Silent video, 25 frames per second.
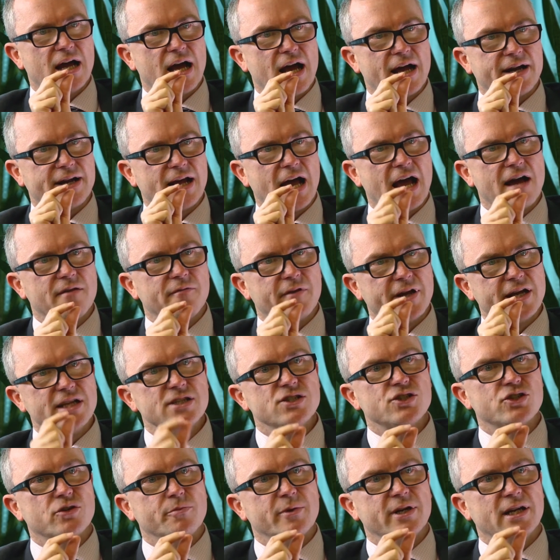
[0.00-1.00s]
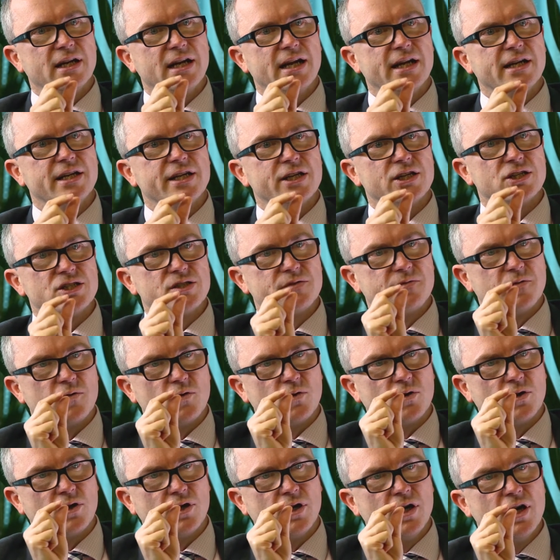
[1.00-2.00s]
and have instrument lineage
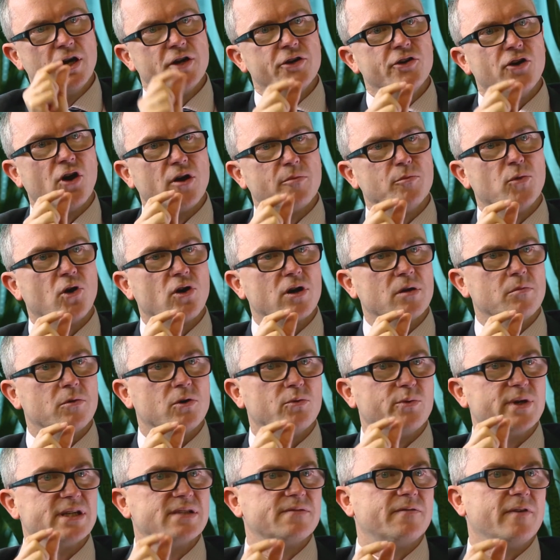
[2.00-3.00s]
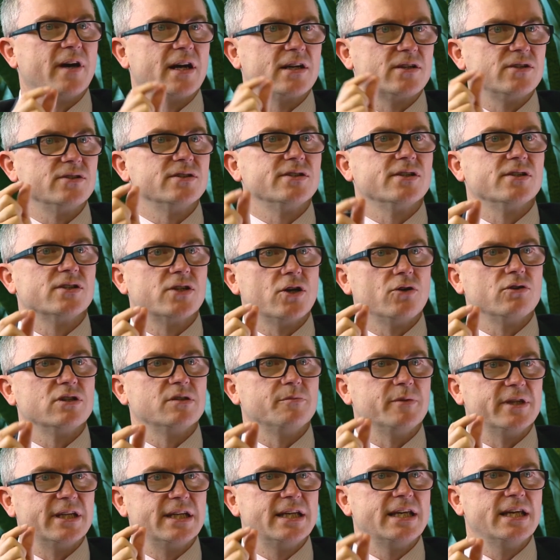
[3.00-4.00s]
for non-modelable risk factors is going
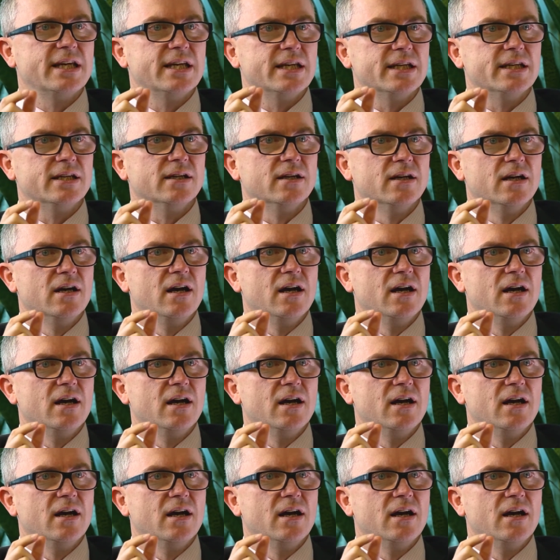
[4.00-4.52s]
to be key.